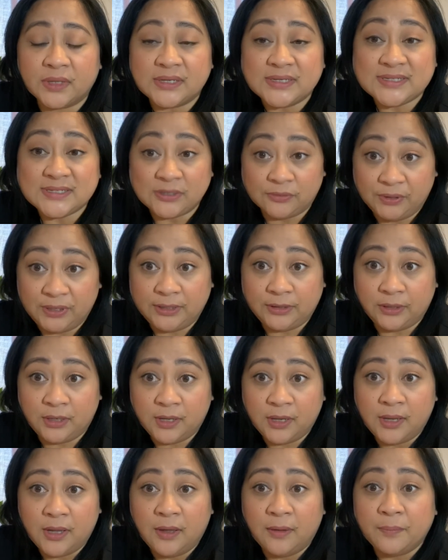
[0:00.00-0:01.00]
screened
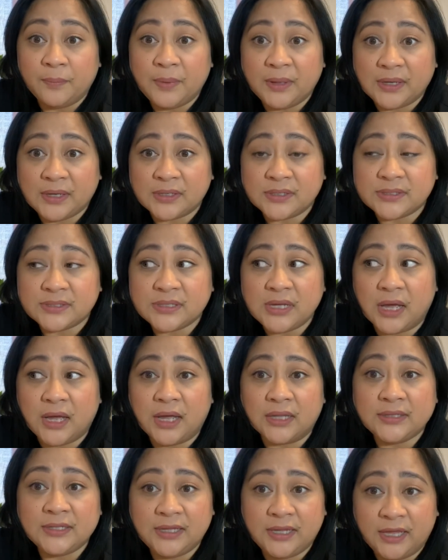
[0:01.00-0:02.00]
because
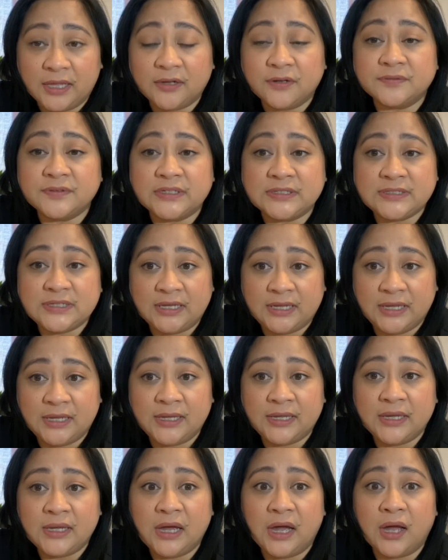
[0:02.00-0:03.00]
at the end of the
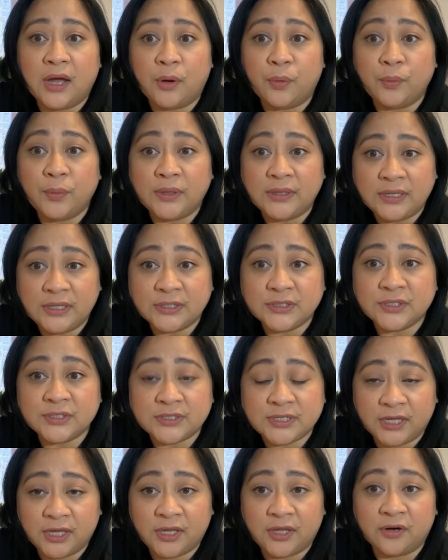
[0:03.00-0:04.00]
day, we need to
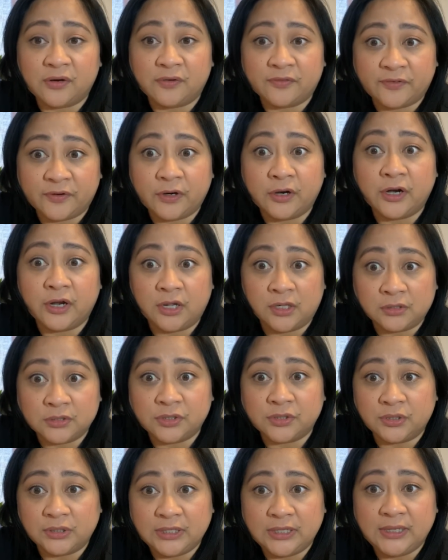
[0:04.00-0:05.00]
take care of our
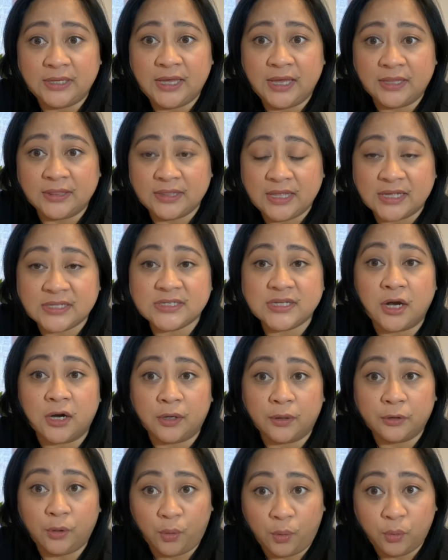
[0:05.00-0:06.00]
elderly, and that's
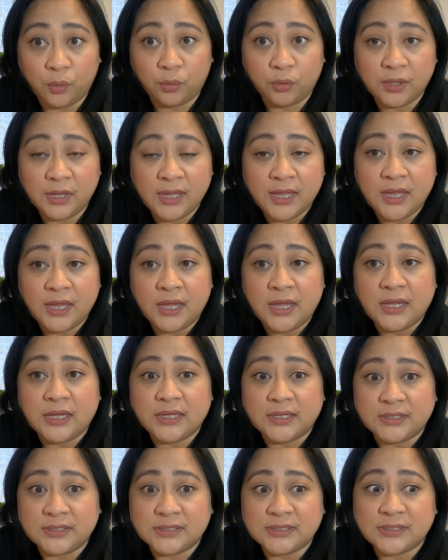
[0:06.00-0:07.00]
our goal,
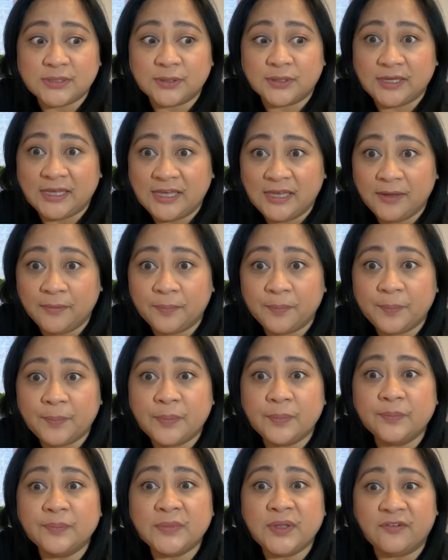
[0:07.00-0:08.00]
is to keep
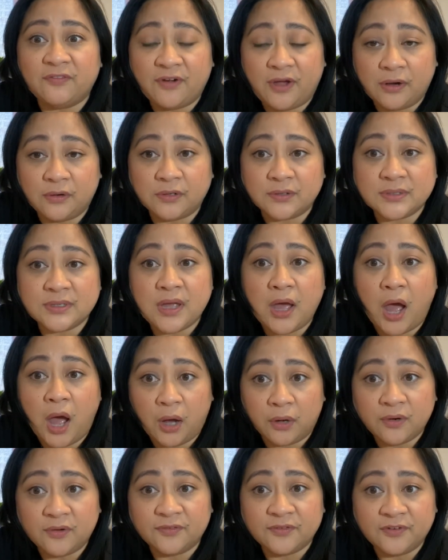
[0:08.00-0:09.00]
the virus
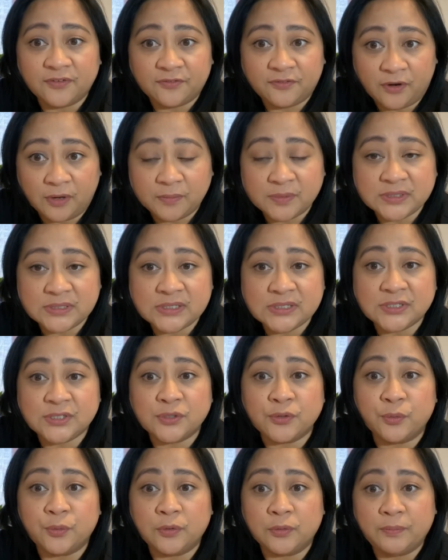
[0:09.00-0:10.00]
out of the pharmacy
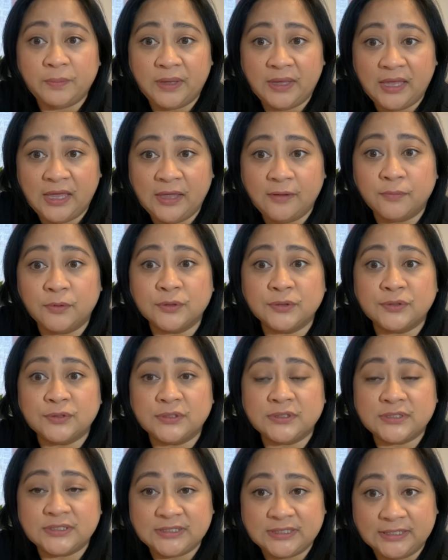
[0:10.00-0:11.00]
so we'll be able to
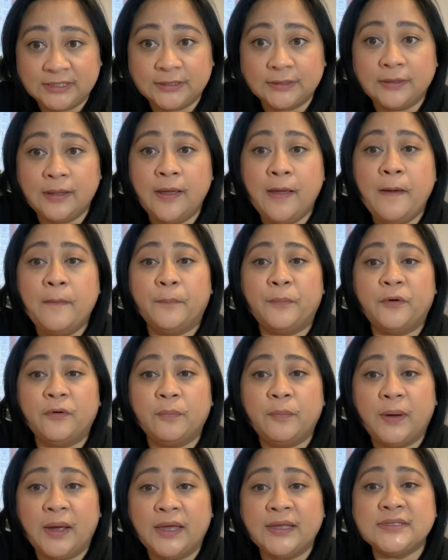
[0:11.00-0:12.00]
still
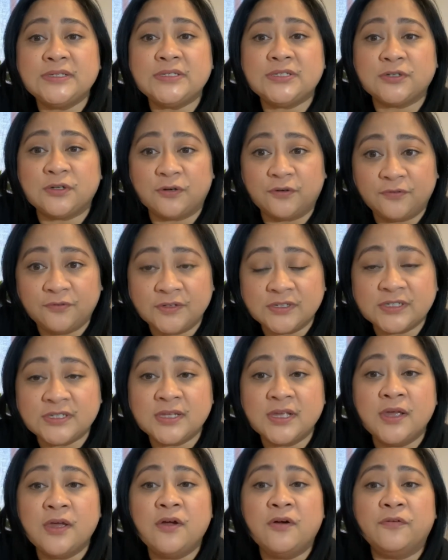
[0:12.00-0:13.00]
provide service
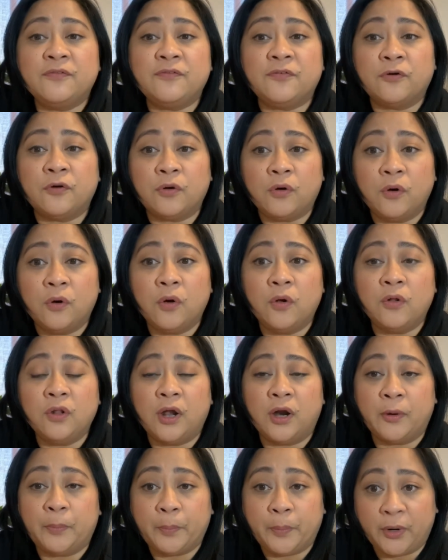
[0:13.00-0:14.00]
for all
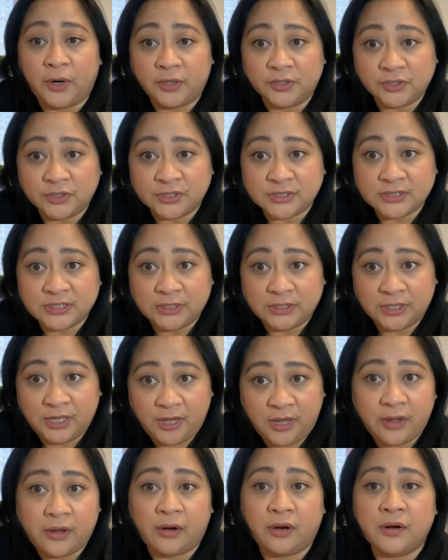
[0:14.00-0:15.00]
our partners in
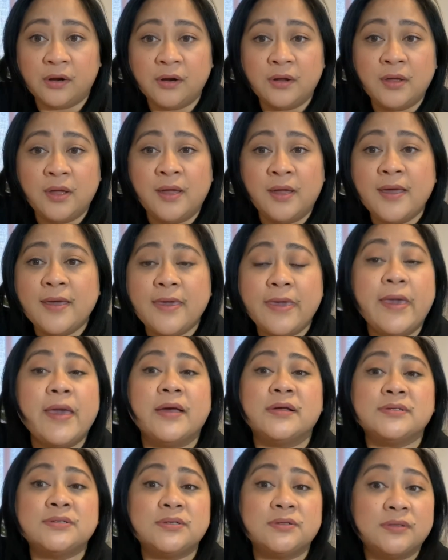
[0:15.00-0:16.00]
care.
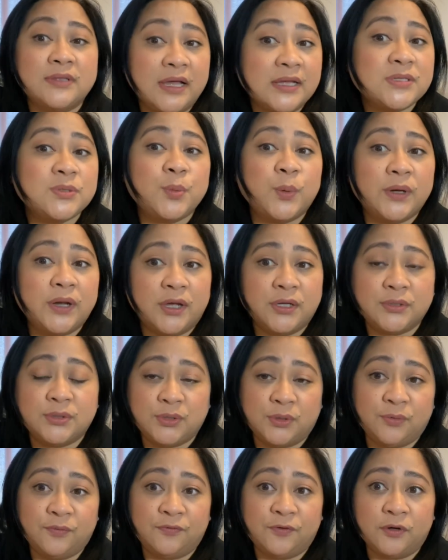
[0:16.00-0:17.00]
Yeah, so that's what I
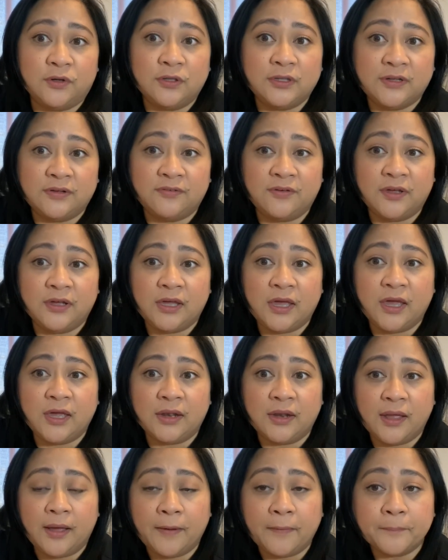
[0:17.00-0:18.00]
do for a living,
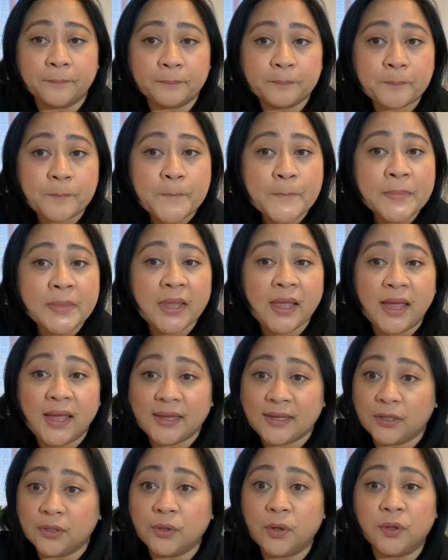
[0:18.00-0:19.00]
and I
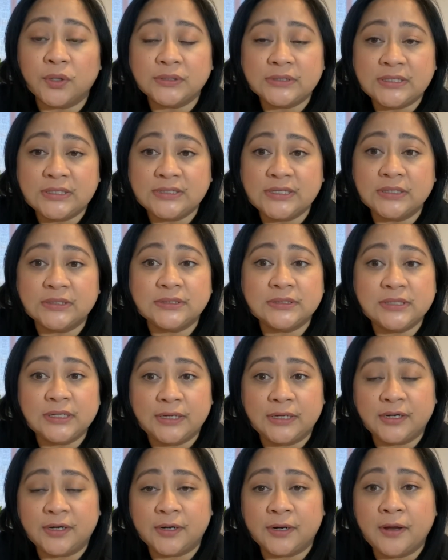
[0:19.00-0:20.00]
can go on details
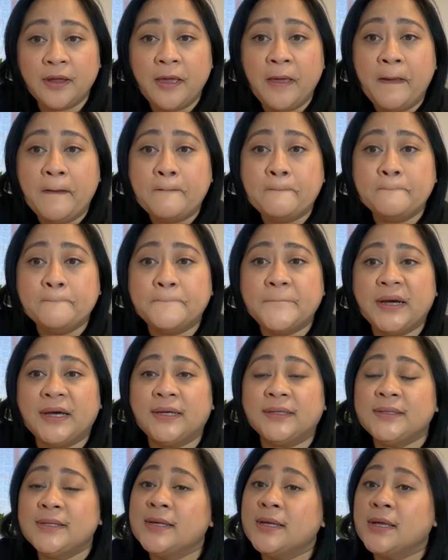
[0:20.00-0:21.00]
later,
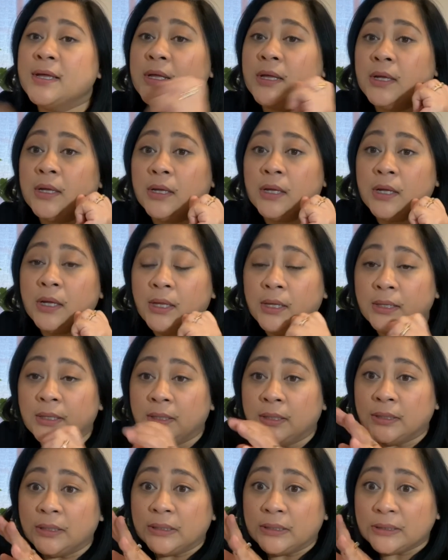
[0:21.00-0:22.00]
but
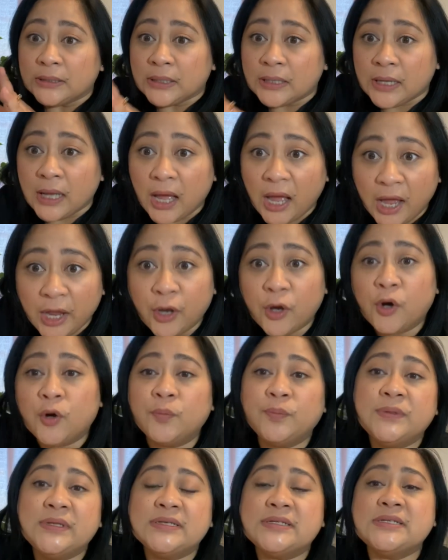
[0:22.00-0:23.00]
I
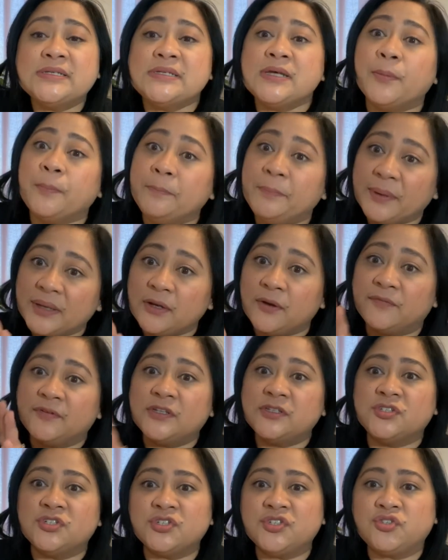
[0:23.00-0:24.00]
hope this is a bit of
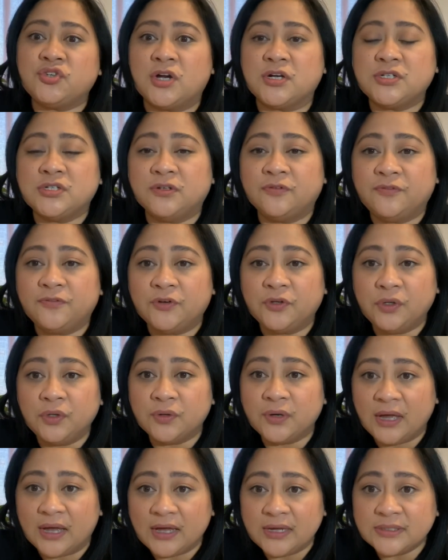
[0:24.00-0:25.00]
the distraction for you
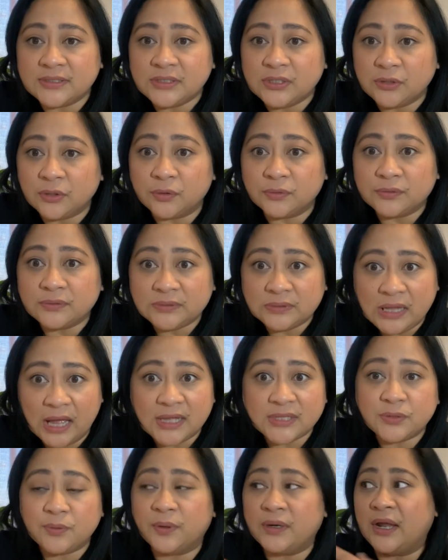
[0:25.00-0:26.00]
guys. You know,
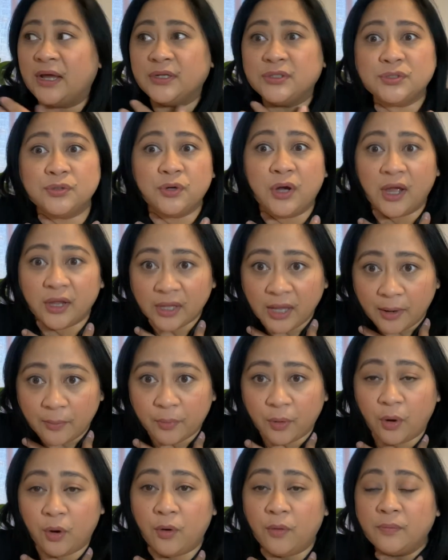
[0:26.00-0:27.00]
that's what I do. I come
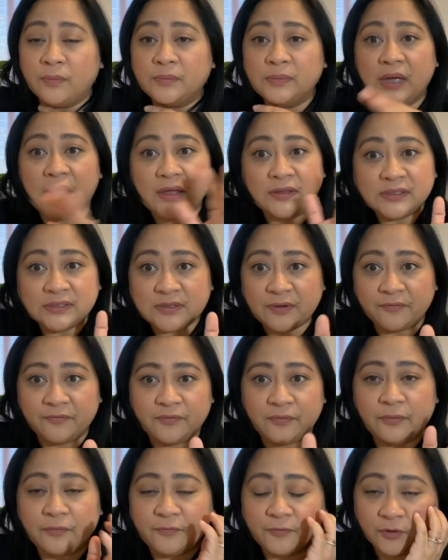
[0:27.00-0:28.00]
home, so
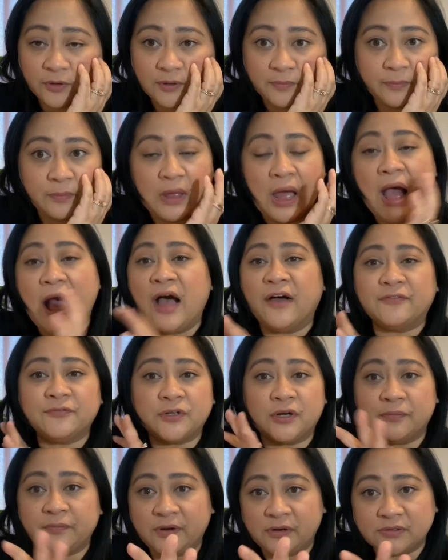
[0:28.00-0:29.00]
for
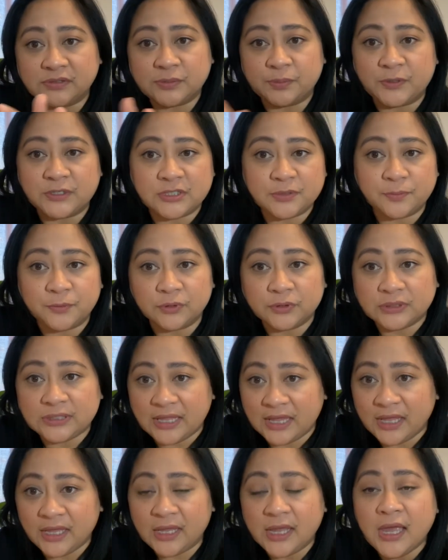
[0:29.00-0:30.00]
after a very stressful
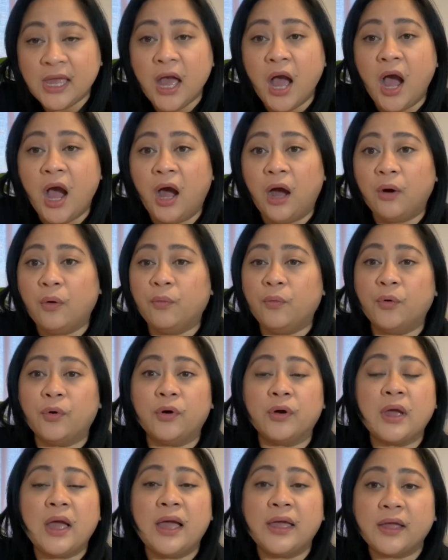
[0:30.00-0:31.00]
day at
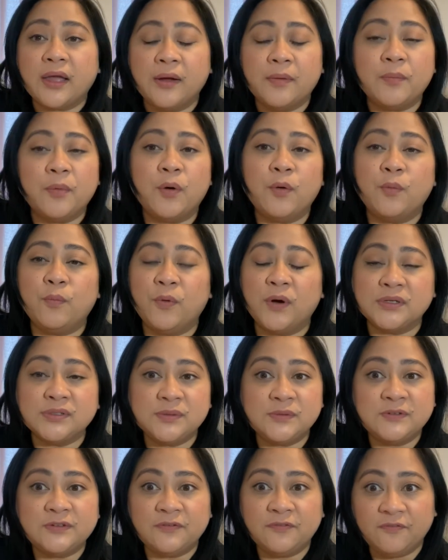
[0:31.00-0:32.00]
work, I come home,
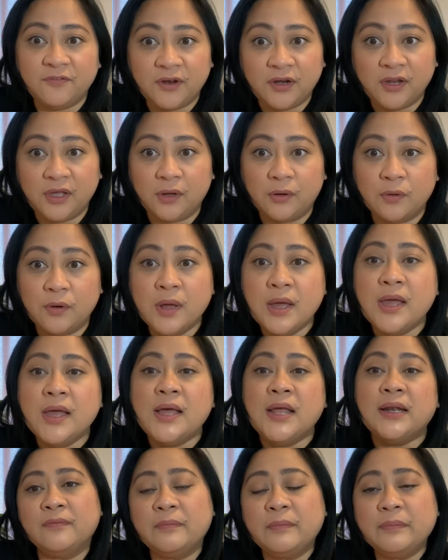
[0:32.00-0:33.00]
watch video,
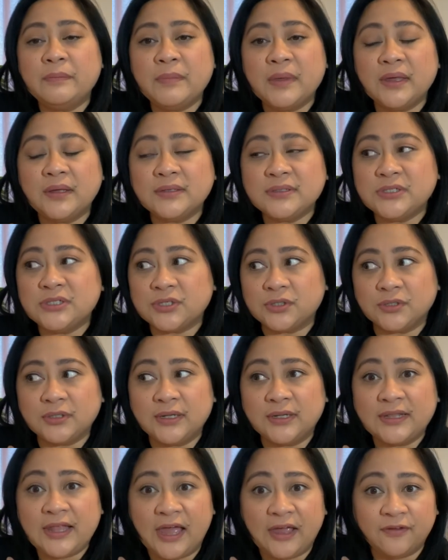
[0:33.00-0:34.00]
make sure
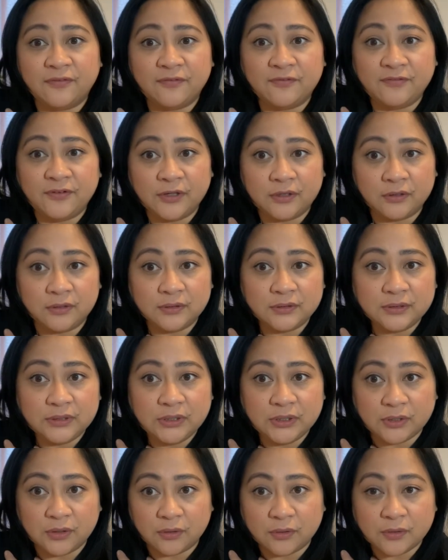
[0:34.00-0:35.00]
that I feel,
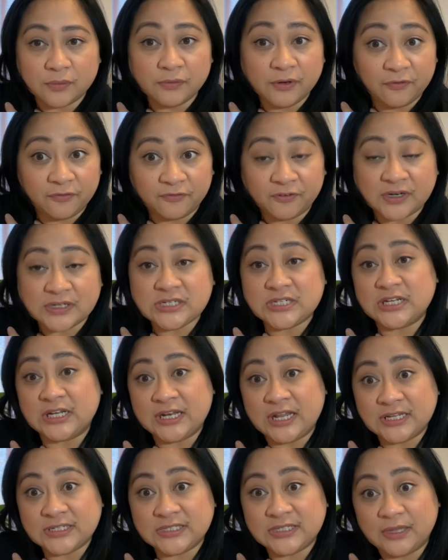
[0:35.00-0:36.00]
you know, refreshed the
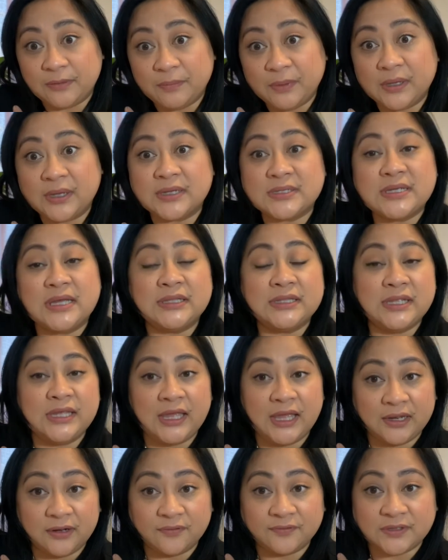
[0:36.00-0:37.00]
next day, because at
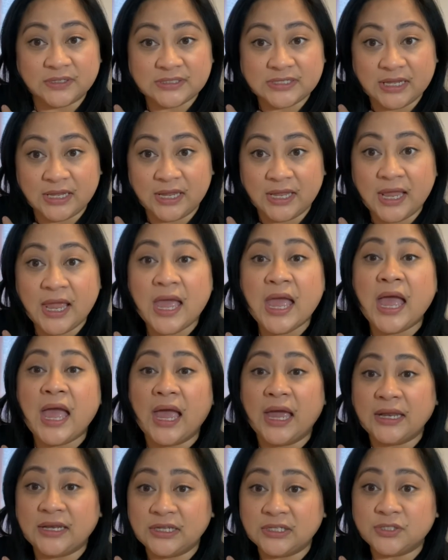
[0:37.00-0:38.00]
the end of the day,
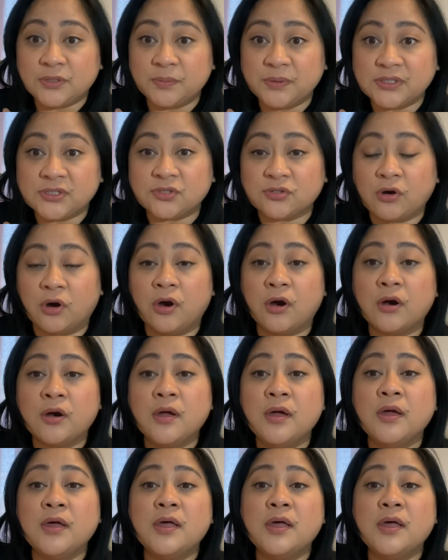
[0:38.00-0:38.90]
I need to be strong